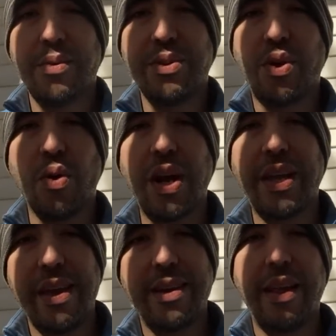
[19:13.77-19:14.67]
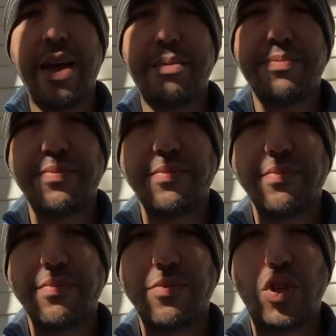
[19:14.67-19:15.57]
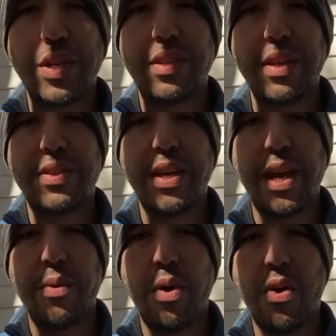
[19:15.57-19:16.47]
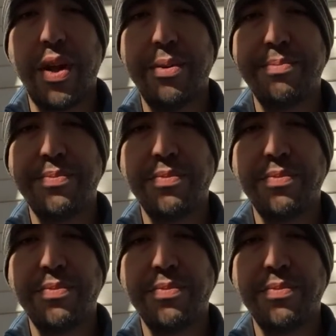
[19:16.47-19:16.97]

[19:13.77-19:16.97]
What's going on, Eaglet? Just listening, how are you?